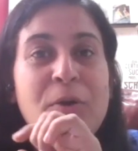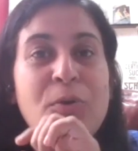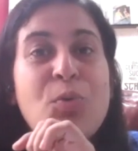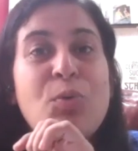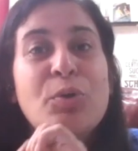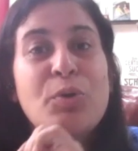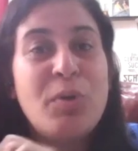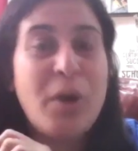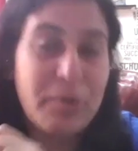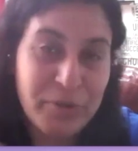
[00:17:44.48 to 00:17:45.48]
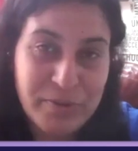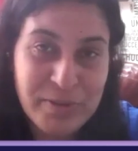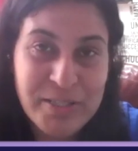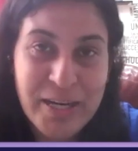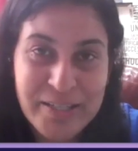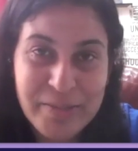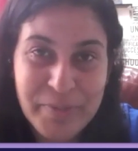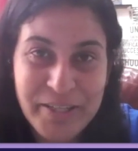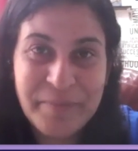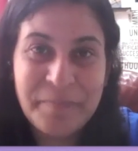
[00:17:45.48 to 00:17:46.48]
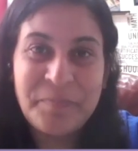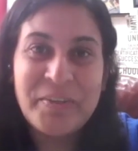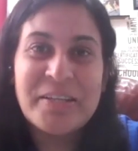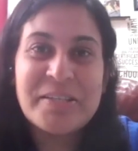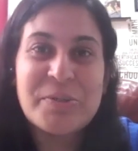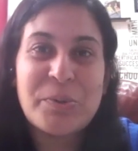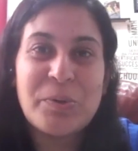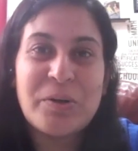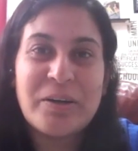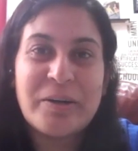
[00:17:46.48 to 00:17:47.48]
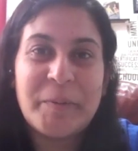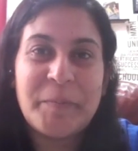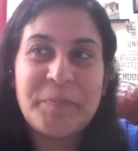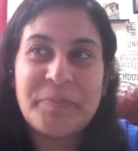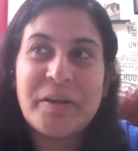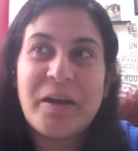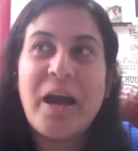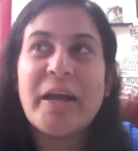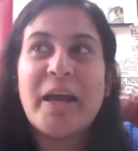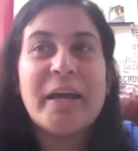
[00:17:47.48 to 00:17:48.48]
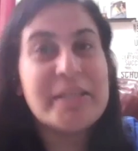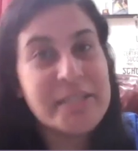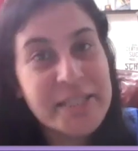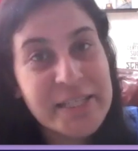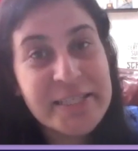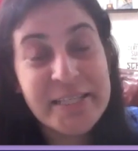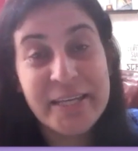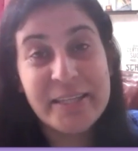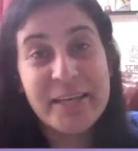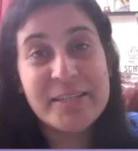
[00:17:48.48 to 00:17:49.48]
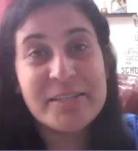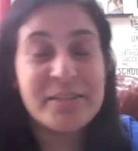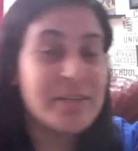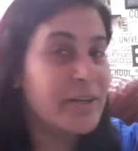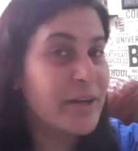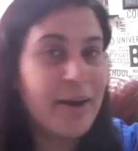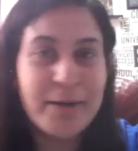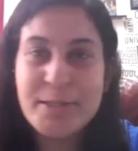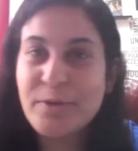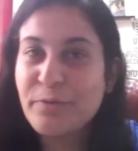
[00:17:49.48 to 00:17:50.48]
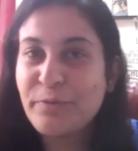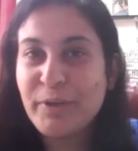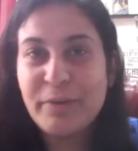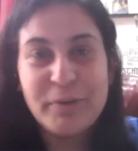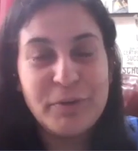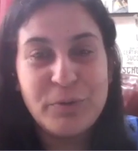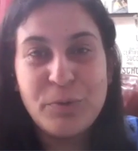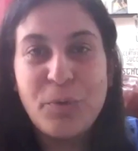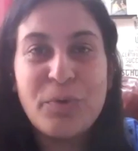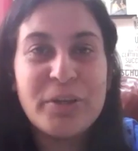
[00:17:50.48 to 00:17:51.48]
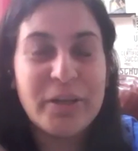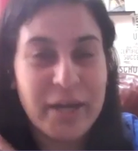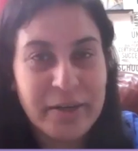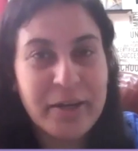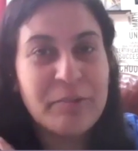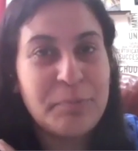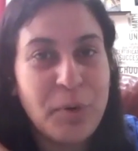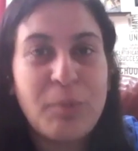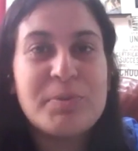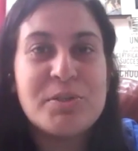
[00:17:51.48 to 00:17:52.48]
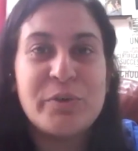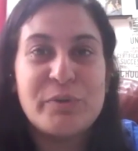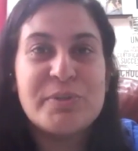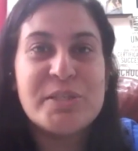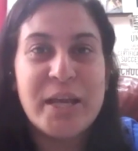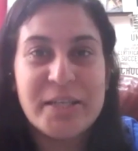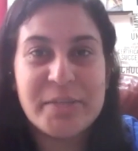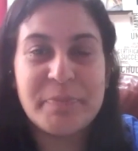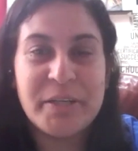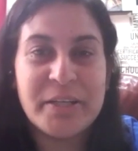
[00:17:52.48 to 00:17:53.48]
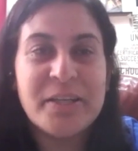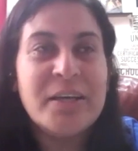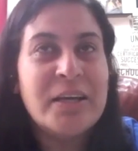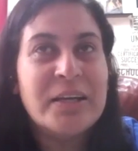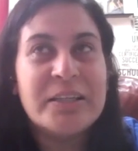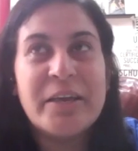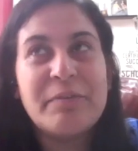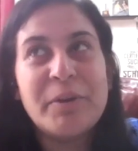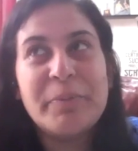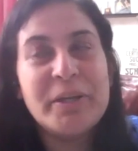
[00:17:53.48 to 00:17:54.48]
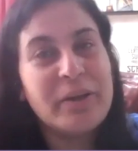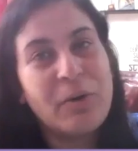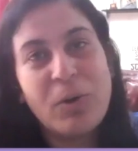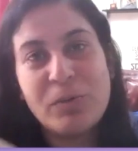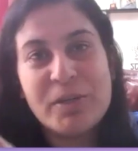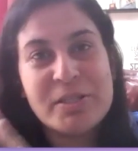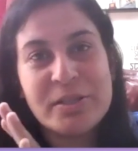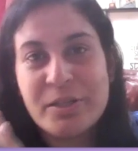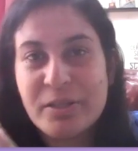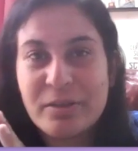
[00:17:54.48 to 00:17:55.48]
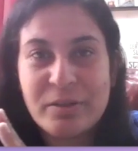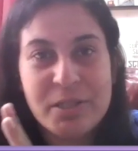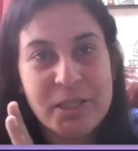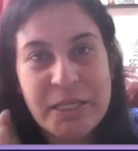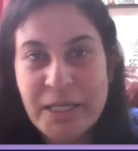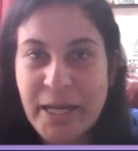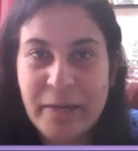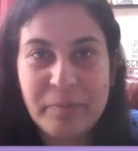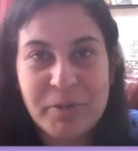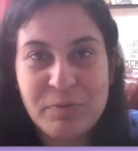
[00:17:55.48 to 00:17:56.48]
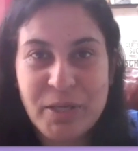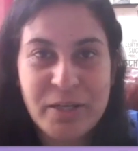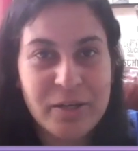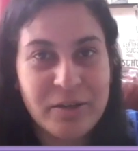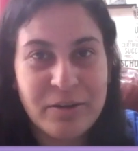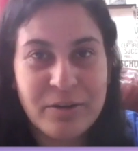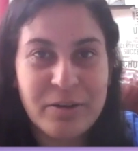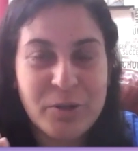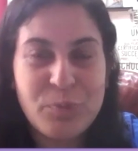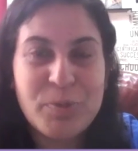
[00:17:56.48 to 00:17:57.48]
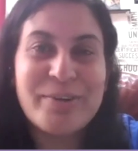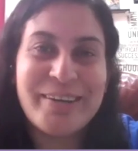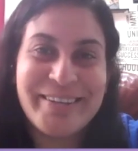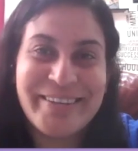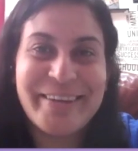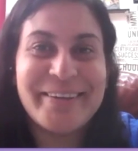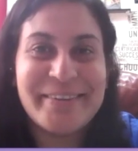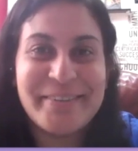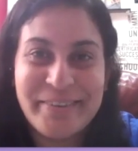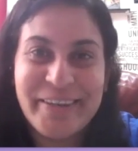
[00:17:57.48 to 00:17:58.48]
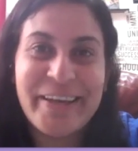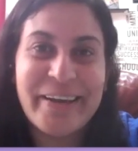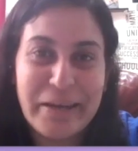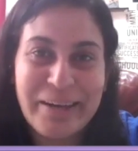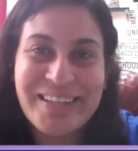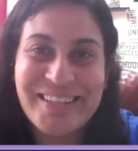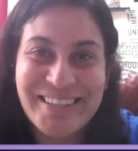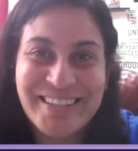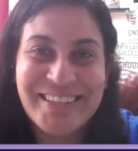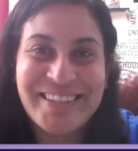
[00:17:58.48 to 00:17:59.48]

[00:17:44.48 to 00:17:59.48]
who know how to use Chat GPT. So I still say that regardless of even the right kind of prompts to use Chat GPT, there will be always a thin line between human writing and AI writing.